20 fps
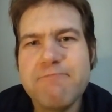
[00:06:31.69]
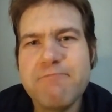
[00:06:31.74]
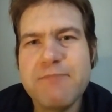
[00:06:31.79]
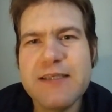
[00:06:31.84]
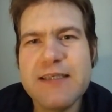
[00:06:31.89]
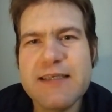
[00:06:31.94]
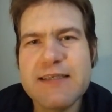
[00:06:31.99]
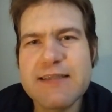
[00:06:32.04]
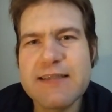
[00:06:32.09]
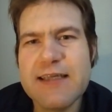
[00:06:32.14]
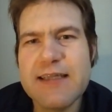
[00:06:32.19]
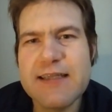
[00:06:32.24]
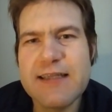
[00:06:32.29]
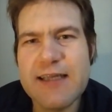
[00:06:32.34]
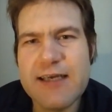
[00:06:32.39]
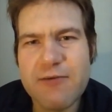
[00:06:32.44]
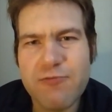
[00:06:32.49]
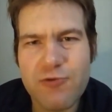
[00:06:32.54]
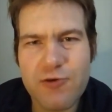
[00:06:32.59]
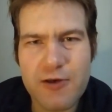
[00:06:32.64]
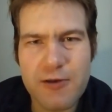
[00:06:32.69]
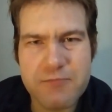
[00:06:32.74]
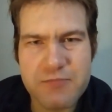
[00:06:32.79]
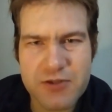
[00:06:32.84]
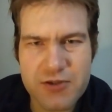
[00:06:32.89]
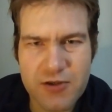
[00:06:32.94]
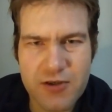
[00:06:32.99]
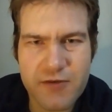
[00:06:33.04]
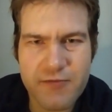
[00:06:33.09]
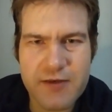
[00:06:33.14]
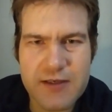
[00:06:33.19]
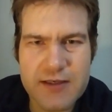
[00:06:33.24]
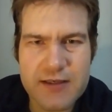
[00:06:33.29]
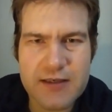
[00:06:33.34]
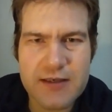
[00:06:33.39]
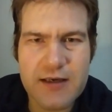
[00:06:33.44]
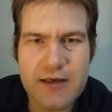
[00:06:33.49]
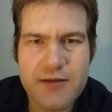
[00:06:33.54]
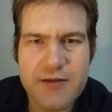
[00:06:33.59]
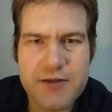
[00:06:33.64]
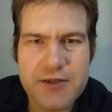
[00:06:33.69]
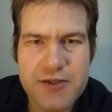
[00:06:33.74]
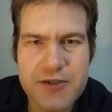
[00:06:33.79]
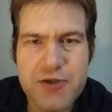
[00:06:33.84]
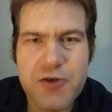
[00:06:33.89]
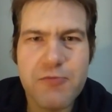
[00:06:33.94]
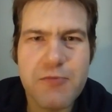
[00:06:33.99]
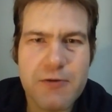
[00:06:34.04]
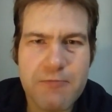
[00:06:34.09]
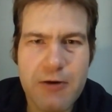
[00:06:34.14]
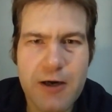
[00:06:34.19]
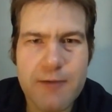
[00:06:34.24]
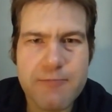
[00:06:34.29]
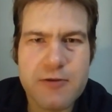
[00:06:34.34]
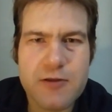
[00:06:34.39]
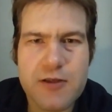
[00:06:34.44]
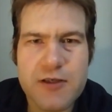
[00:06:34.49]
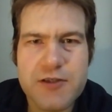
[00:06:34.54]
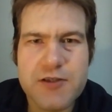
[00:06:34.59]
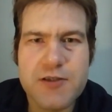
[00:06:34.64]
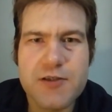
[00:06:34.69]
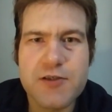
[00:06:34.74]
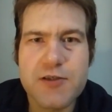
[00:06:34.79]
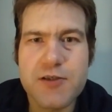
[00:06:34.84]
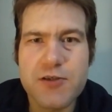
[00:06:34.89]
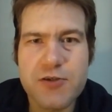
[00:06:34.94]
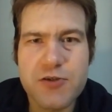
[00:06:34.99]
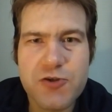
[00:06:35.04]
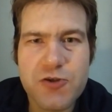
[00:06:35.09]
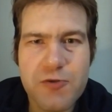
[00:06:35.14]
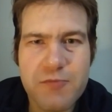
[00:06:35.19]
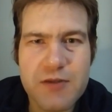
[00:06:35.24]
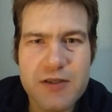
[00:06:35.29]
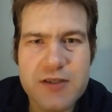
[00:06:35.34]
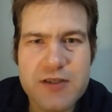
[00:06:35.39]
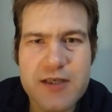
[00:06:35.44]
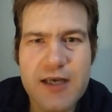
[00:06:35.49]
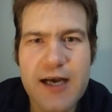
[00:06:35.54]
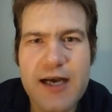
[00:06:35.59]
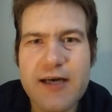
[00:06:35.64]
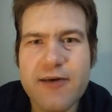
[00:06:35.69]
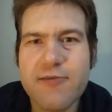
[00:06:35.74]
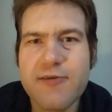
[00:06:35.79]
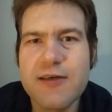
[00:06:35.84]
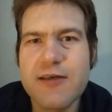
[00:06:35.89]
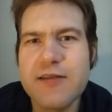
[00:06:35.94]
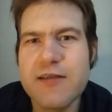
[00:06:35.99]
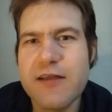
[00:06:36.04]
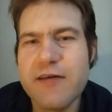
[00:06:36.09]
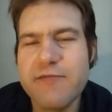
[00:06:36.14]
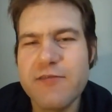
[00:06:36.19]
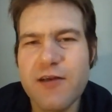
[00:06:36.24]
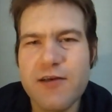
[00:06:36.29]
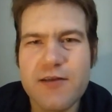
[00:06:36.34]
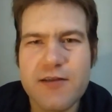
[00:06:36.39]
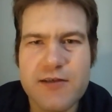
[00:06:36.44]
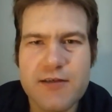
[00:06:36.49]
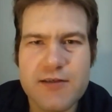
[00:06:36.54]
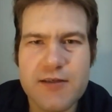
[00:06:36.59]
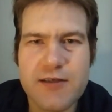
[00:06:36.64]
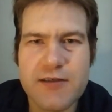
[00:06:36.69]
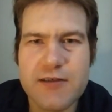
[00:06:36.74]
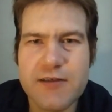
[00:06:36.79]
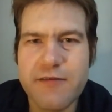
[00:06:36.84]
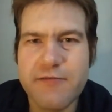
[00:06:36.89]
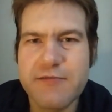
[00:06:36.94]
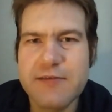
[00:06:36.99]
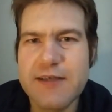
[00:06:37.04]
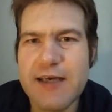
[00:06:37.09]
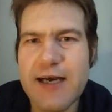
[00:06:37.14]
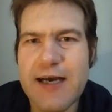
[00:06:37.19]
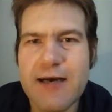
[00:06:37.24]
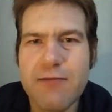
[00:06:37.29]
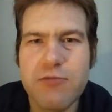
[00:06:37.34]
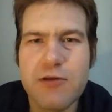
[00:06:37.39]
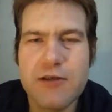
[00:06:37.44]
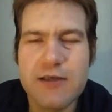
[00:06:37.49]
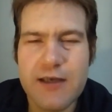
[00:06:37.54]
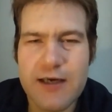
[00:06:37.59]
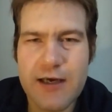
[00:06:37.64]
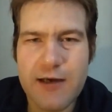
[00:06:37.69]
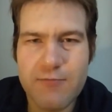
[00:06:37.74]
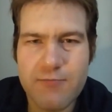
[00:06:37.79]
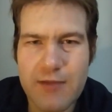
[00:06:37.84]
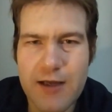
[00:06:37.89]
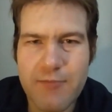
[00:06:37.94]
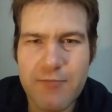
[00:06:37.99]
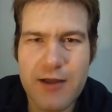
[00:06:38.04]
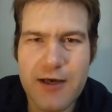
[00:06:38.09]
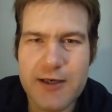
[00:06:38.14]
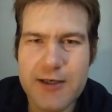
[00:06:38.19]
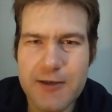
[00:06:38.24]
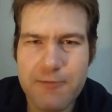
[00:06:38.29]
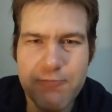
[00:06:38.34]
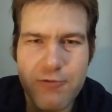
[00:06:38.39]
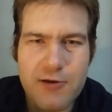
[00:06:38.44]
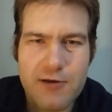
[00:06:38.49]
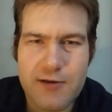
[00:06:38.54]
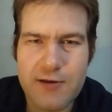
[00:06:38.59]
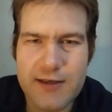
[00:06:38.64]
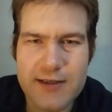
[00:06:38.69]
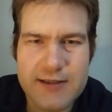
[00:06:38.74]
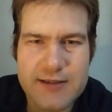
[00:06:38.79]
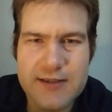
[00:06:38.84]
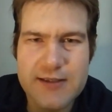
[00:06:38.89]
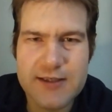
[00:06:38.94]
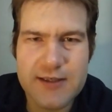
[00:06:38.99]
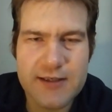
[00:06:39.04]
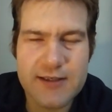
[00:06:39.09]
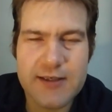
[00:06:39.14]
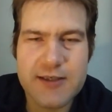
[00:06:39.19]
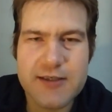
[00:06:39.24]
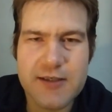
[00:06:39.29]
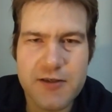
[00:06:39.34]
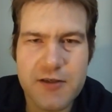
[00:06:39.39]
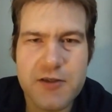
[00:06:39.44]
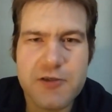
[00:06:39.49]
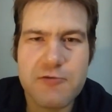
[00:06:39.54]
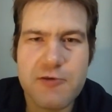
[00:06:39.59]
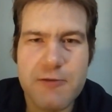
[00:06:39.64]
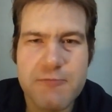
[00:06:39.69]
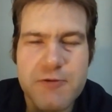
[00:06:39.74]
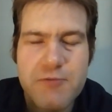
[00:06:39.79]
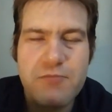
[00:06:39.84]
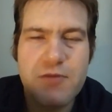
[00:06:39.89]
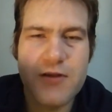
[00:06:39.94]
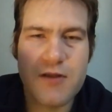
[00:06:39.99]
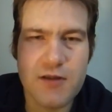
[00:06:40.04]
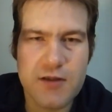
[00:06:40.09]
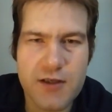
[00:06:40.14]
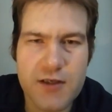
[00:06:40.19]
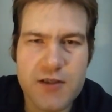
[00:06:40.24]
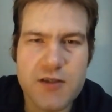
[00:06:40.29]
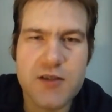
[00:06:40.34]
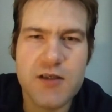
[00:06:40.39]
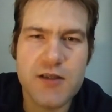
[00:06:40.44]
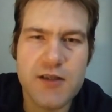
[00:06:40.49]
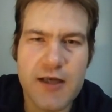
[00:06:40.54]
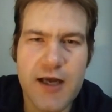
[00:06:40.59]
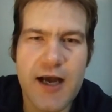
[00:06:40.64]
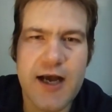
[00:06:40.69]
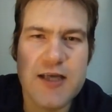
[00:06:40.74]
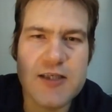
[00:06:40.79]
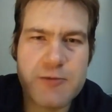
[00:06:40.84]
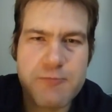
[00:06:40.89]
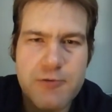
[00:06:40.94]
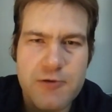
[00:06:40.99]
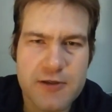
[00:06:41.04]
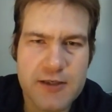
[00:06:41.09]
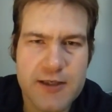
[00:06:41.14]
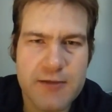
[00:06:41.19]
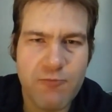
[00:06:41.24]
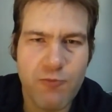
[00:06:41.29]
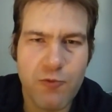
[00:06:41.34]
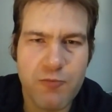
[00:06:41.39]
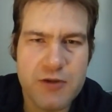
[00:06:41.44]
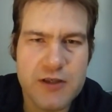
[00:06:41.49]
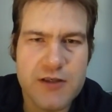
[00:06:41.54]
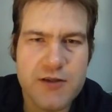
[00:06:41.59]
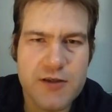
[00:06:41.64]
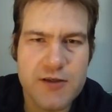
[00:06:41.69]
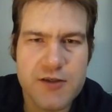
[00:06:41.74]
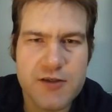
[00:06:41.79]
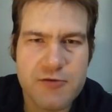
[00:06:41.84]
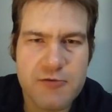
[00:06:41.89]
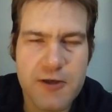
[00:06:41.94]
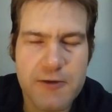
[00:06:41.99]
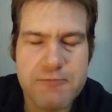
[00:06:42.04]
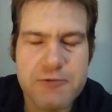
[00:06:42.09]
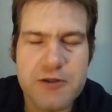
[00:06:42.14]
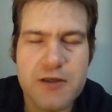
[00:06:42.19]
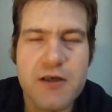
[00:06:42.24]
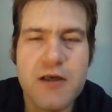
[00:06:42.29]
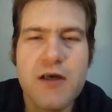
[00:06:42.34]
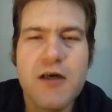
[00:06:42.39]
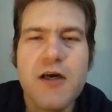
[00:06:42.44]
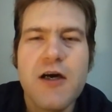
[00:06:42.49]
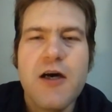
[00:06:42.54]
being that they were observing the human populations consuming saccharin and they've done things like give tablet and I'm, I'm not going to put links to this in the description but the links to the aspartame will be in the description